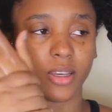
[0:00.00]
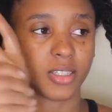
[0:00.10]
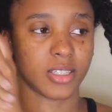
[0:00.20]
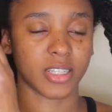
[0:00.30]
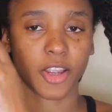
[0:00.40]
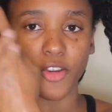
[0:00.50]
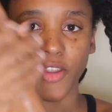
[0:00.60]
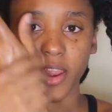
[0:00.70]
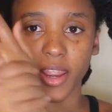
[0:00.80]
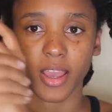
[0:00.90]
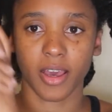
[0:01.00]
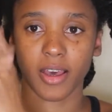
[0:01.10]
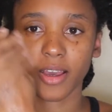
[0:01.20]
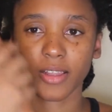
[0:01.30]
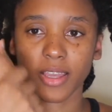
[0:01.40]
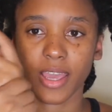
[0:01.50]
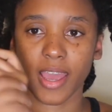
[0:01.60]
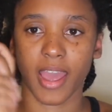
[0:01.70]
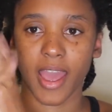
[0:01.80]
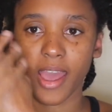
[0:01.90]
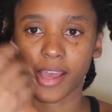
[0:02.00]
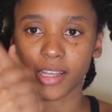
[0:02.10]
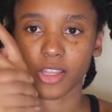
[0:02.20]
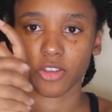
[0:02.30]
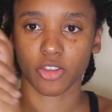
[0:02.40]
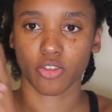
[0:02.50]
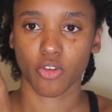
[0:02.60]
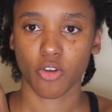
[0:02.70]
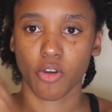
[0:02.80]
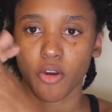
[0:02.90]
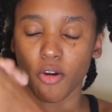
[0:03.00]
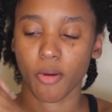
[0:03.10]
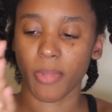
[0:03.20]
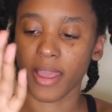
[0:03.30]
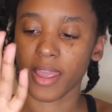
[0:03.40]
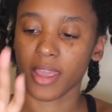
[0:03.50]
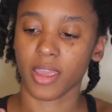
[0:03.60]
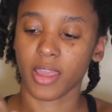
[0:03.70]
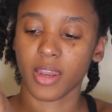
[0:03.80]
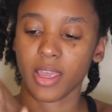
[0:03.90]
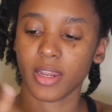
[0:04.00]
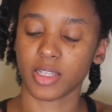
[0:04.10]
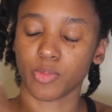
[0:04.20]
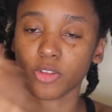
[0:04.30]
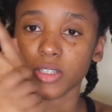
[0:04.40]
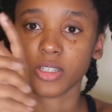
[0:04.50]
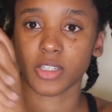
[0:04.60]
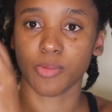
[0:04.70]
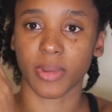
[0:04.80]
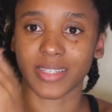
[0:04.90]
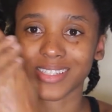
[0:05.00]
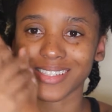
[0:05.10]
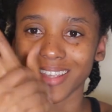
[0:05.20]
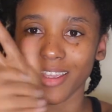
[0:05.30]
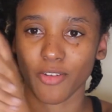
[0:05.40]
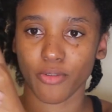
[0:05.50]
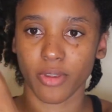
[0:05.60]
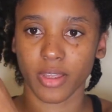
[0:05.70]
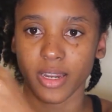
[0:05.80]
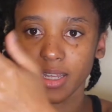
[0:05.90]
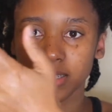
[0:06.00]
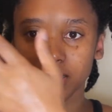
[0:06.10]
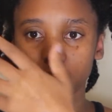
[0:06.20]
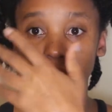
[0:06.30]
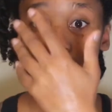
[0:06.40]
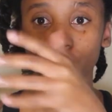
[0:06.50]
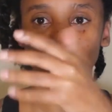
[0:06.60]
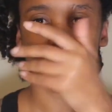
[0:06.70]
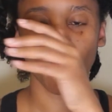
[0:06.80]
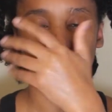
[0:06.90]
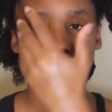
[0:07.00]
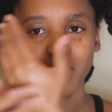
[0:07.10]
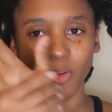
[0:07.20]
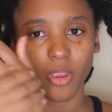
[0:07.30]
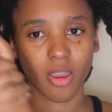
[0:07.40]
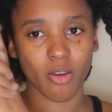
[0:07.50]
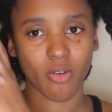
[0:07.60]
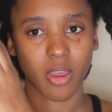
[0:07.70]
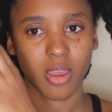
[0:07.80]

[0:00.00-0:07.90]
because it's not creating an ugly cast on my hand and it's melting into my skin really nicely. So there we go.